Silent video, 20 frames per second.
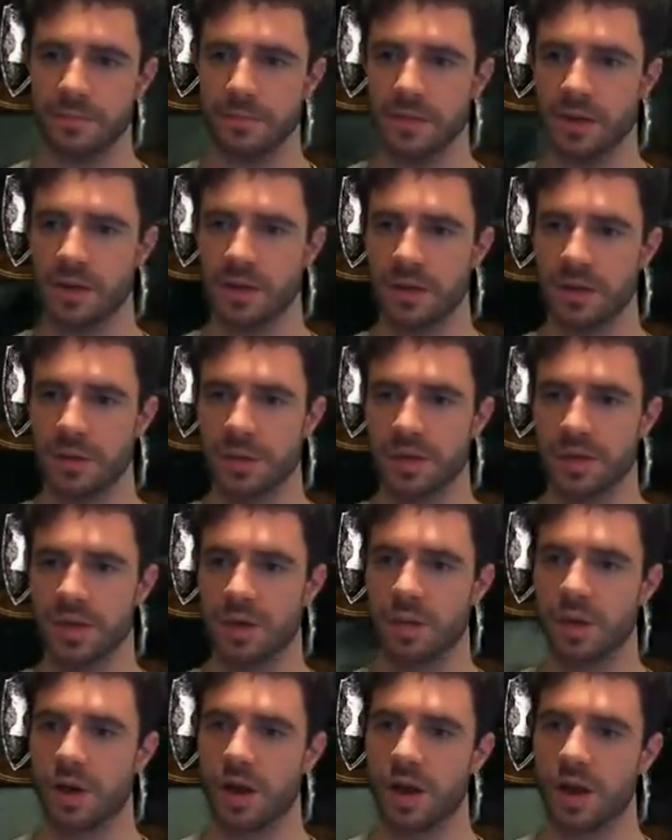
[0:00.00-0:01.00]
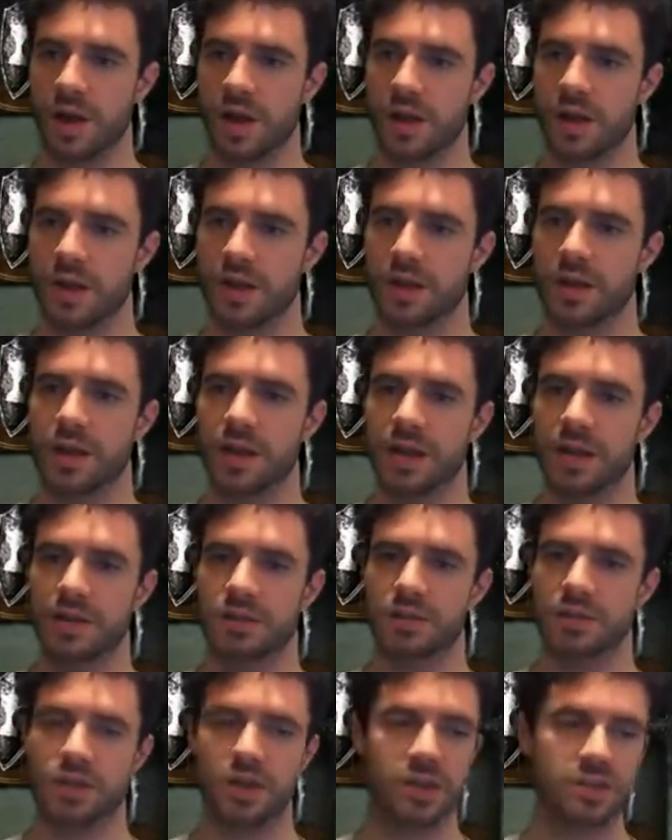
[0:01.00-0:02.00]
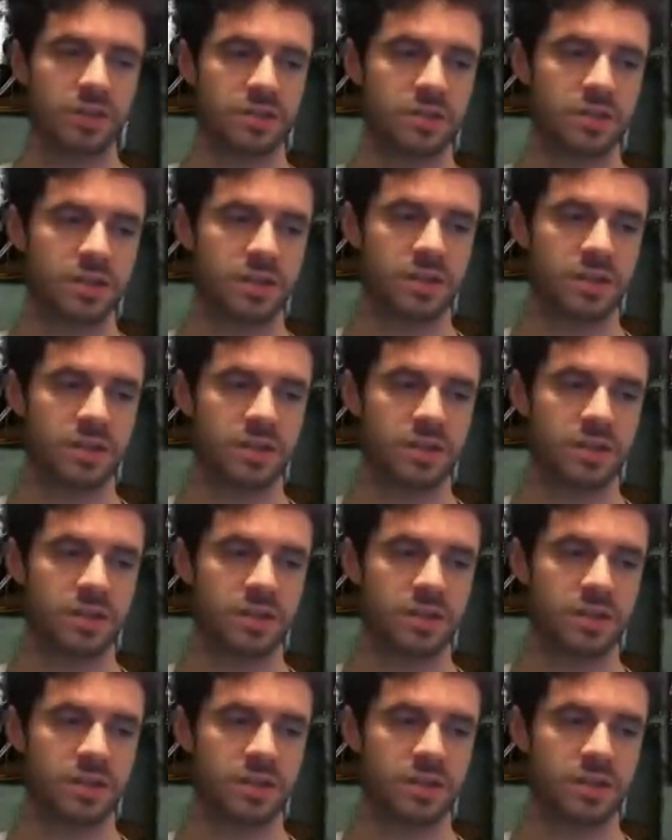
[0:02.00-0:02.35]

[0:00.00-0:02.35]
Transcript: No idea why, it just